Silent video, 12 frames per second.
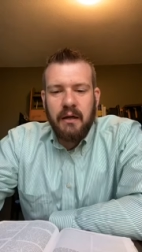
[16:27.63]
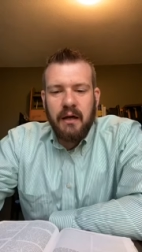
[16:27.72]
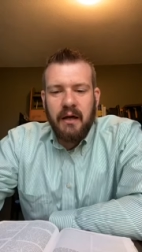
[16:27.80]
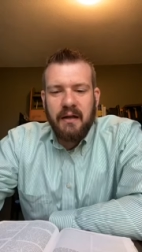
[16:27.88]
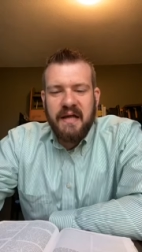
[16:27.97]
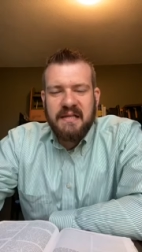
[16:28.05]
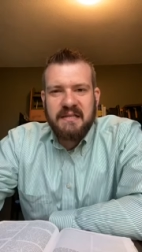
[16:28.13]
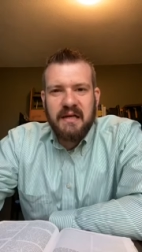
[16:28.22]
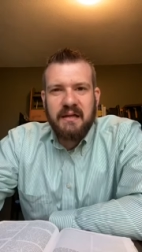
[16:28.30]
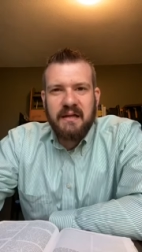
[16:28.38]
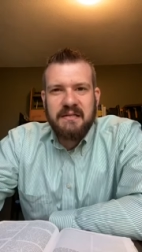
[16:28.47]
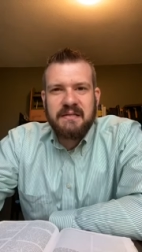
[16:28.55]
Uh,
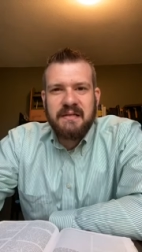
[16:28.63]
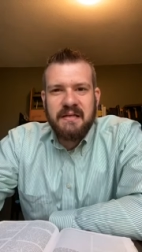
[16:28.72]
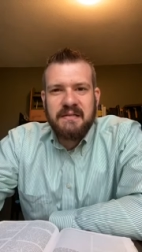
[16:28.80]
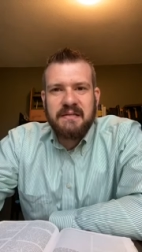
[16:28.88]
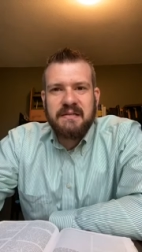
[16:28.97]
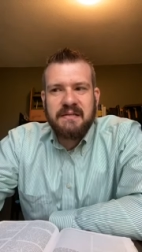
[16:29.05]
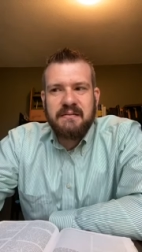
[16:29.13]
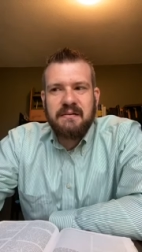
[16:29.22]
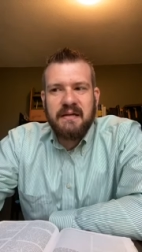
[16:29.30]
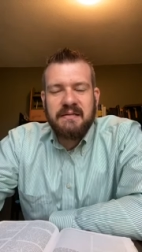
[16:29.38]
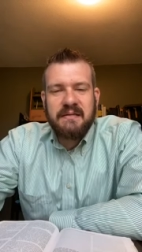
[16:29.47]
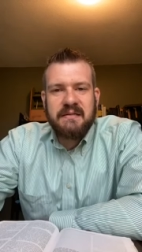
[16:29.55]
got, that's that's a
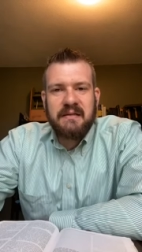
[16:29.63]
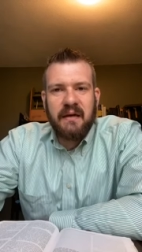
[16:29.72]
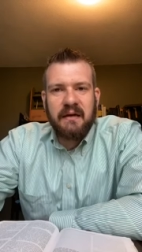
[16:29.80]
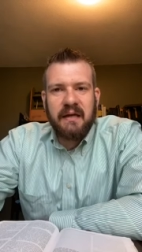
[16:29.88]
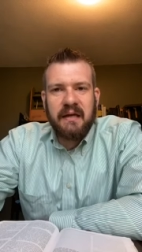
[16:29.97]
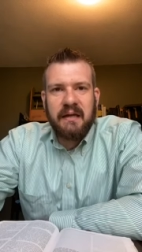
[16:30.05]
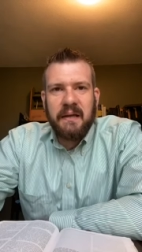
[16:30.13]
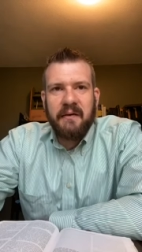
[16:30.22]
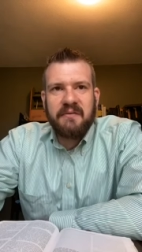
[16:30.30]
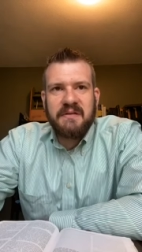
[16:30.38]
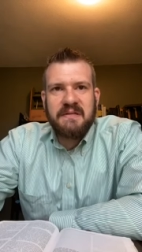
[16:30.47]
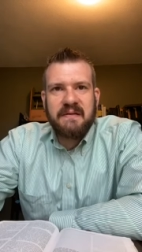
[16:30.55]
that's a study in and
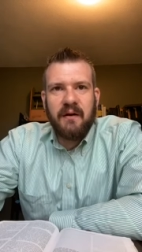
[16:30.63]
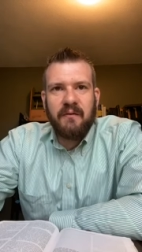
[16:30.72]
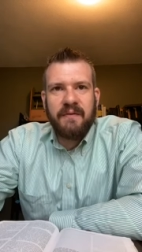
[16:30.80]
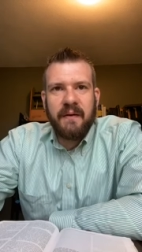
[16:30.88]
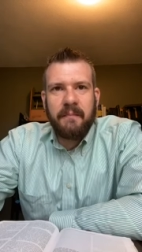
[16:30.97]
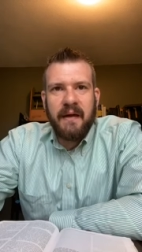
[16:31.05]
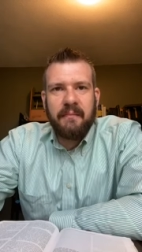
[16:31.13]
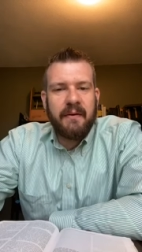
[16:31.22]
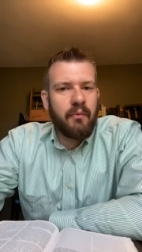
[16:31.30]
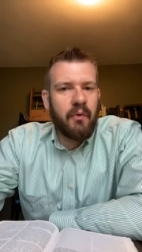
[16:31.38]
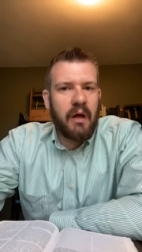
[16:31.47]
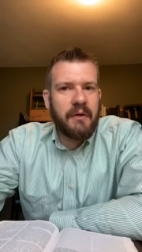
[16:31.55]
of itself that maybe
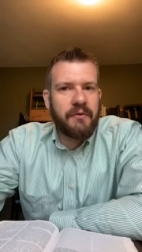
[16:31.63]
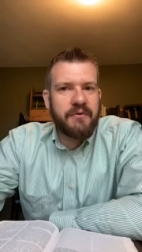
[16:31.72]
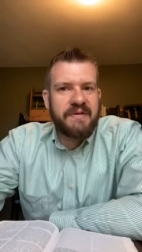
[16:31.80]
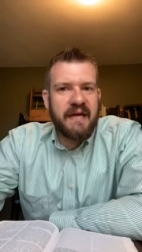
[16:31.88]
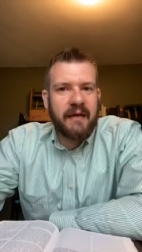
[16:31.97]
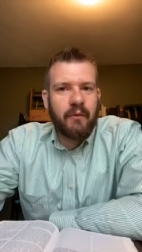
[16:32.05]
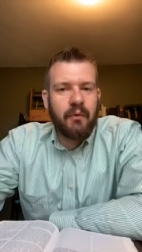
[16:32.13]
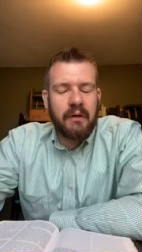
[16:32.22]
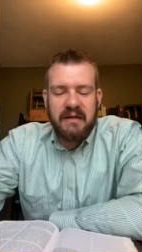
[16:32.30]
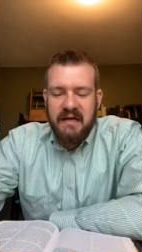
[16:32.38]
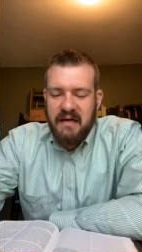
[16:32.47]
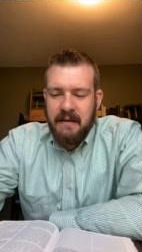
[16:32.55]
we'll undertake
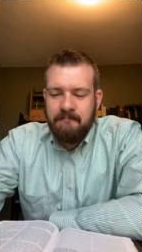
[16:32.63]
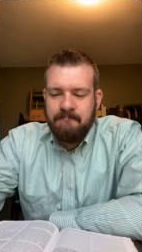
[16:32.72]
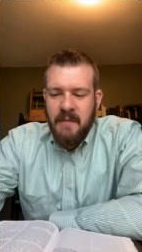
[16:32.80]
one day.